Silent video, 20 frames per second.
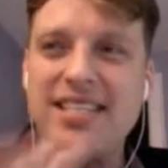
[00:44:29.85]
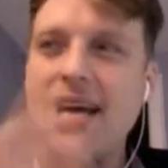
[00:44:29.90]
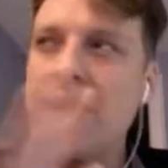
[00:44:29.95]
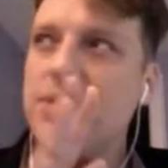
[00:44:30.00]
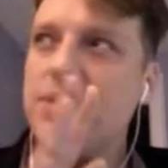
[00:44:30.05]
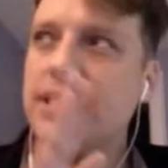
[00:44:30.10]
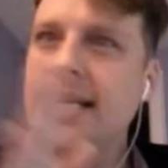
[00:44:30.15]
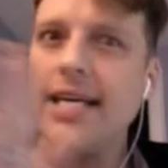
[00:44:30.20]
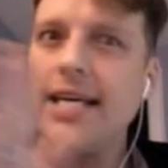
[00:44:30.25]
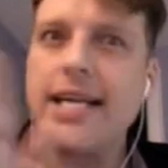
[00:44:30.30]
I
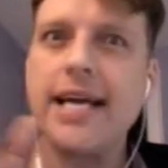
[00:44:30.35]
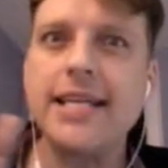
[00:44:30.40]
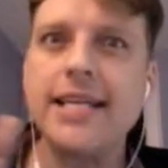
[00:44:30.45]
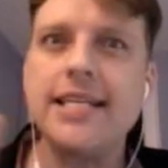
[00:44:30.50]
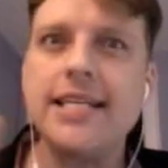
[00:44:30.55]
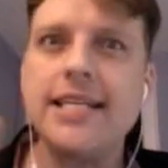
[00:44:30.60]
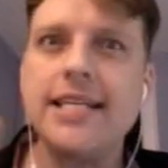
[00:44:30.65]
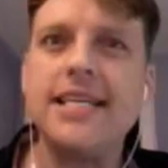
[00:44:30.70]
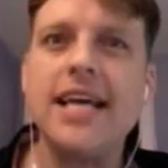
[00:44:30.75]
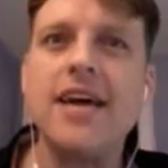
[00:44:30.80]
was
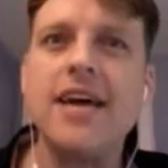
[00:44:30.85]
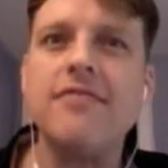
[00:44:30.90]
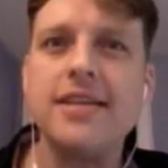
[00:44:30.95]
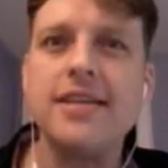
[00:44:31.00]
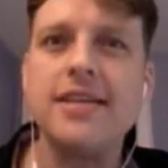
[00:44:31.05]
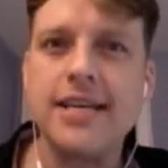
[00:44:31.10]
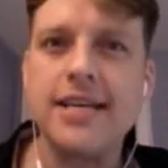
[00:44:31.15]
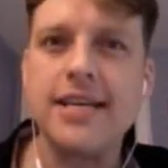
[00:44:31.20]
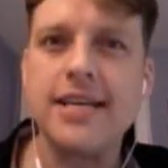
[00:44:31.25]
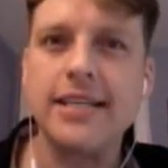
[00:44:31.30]
connected to
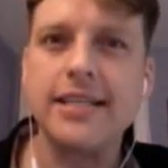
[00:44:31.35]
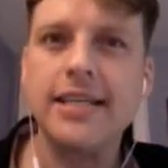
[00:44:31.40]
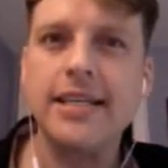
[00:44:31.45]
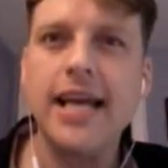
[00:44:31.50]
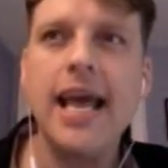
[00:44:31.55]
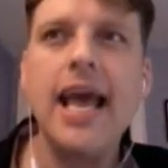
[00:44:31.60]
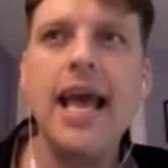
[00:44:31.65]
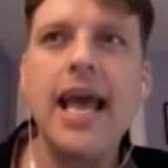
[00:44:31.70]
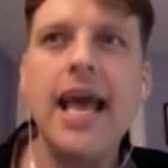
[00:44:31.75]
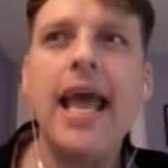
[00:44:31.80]
everything,
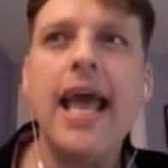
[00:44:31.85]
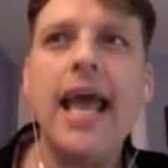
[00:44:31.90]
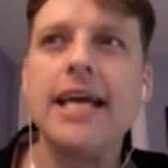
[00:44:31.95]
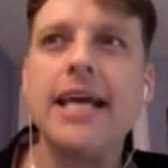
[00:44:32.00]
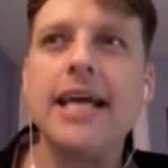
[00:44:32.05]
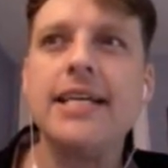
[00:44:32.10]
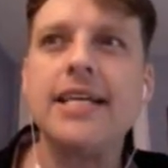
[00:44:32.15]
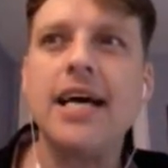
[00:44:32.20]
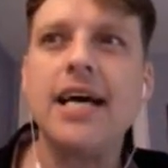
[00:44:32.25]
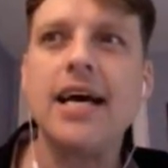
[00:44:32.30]

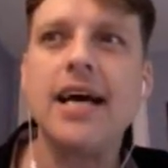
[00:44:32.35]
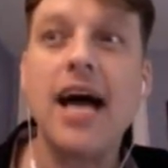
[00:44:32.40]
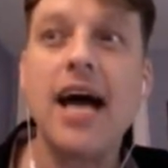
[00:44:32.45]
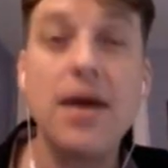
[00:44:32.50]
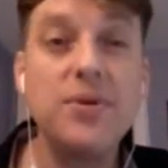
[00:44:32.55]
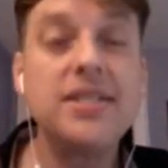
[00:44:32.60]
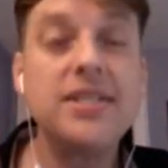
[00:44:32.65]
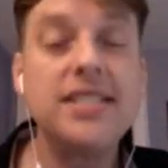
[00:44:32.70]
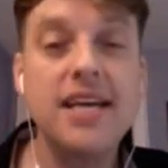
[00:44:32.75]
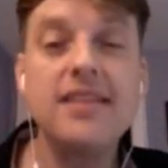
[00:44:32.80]
and uh, I
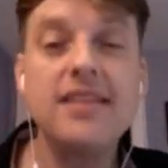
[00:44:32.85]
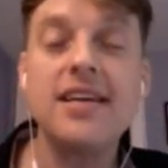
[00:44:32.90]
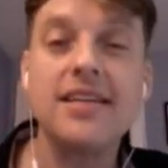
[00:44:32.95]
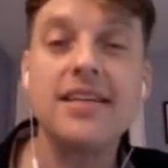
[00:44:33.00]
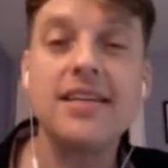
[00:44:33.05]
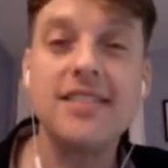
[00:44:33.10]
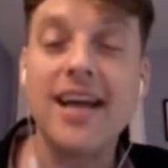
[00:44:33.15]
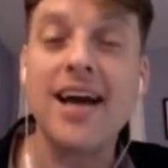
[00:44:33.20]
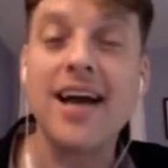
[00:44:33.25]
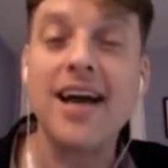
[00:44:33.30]
would say
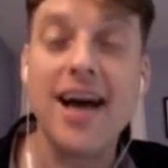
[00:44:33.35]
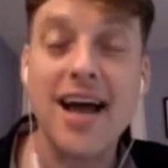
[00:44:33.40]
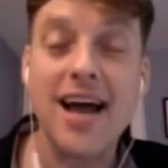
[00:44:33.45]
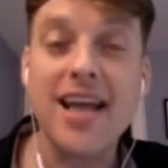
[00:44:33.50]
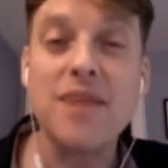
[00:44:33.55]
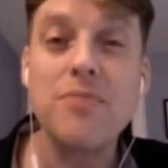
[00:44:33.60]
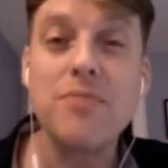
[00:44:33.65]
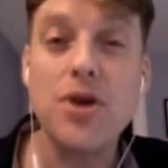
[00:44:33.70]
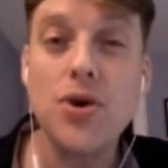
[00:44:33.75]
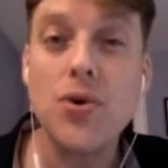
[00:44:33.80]
things like "I
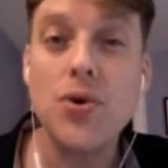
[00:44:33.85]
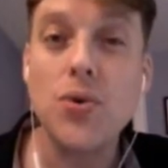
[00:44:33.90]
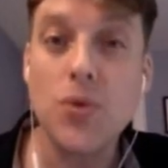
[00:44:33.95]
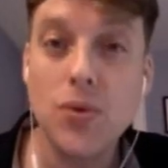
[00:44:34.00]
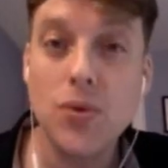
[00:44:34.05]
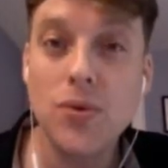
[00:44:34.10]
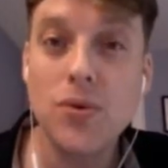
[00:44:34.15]
am you."